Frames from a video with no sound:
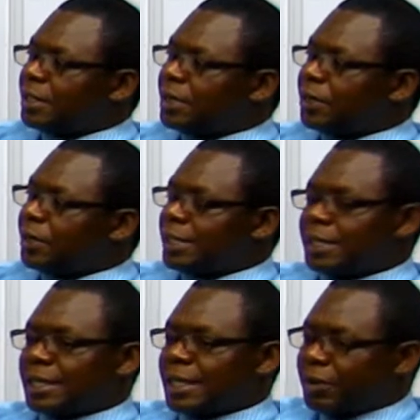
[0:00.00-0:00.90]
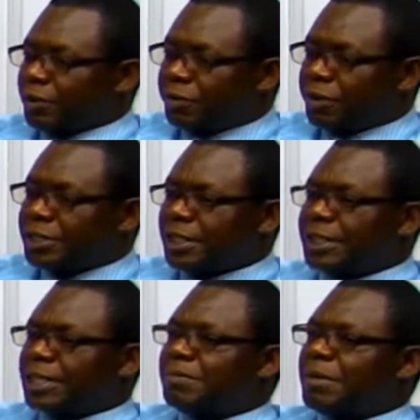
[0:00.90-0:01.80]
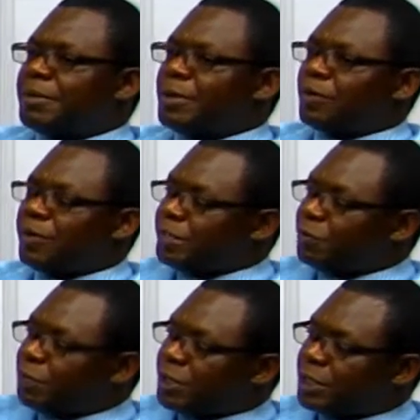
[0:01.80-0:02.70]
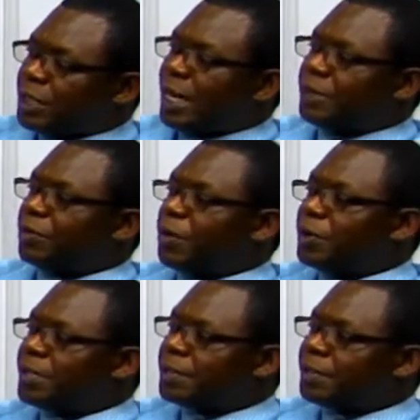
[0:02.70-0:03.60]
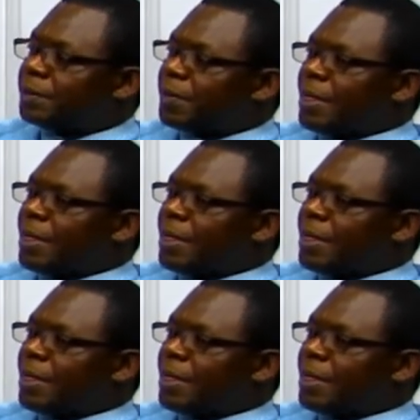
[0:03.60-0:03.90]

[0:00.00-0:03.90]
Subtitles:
you know, there's a kind of dressing that may be offensive to a certain kind of audience